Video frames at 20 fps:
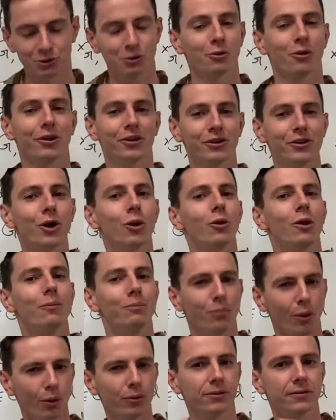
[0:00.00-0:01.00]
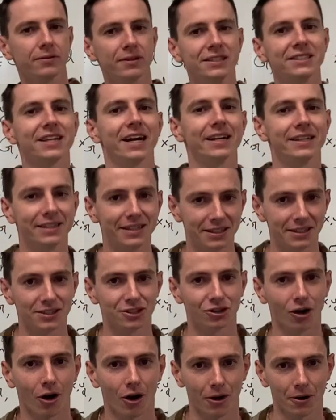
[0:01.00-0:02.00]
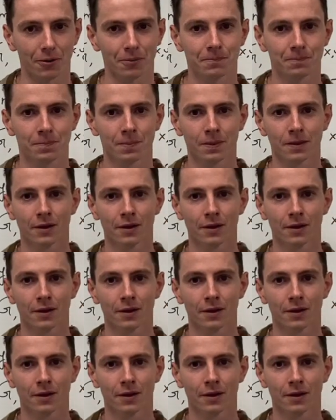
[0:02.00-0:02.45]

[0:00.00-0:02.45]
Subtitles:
and we want to know what both of these ideas are.